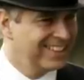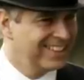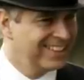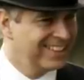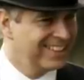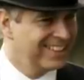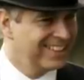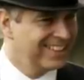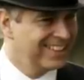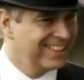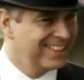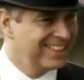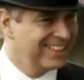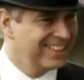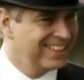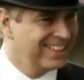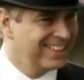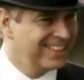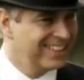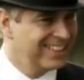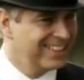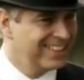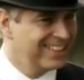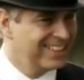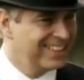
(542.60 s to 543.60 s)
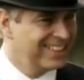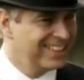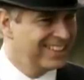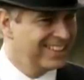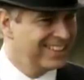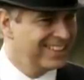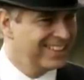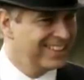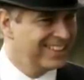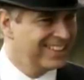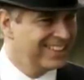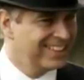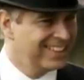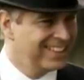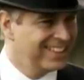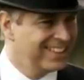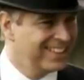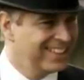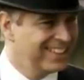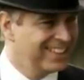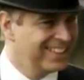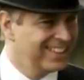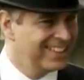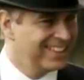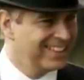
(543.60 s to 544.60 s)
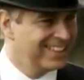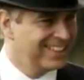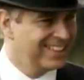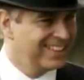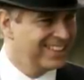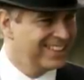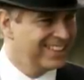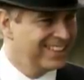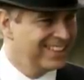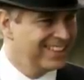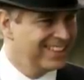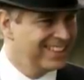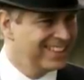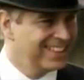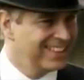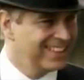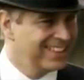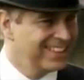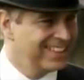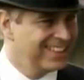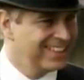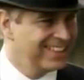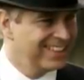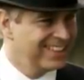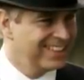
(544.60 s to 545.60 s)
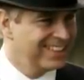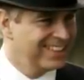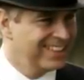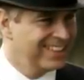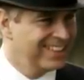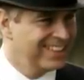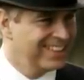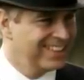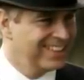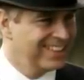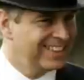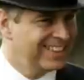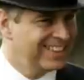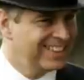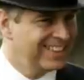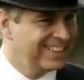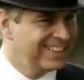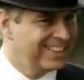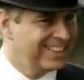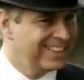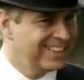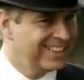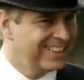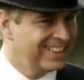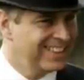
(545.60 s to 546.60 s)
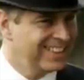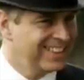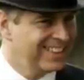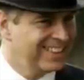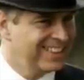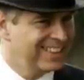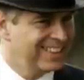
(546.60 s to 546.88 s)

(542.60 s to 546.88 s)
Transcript: [no speech]